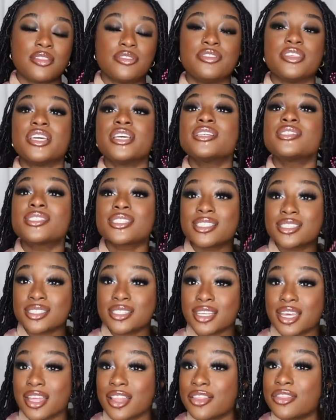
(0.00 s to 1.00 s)
This is
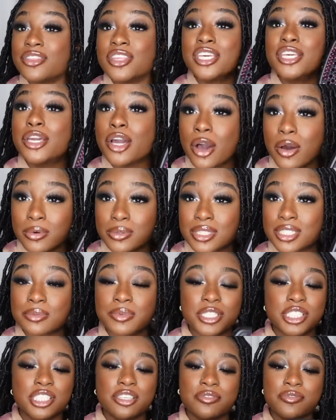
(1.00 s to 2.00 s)
the goat,
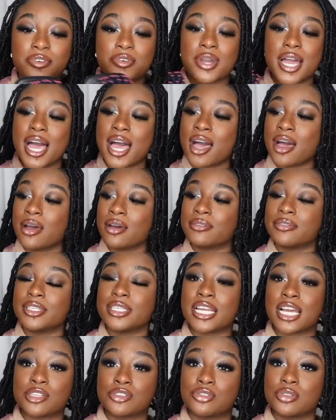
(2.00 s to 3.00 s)
especially if you have
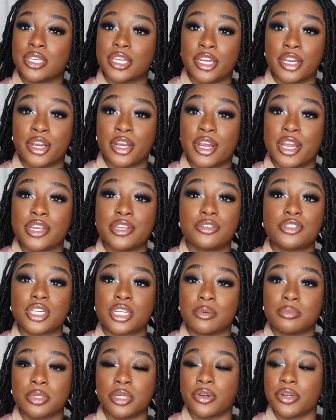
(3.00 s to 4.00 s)
natural hair and you're
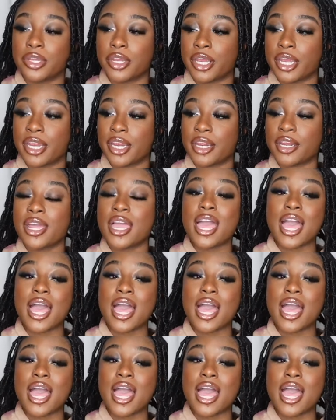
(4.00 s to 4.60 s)
trying to blow out your hair.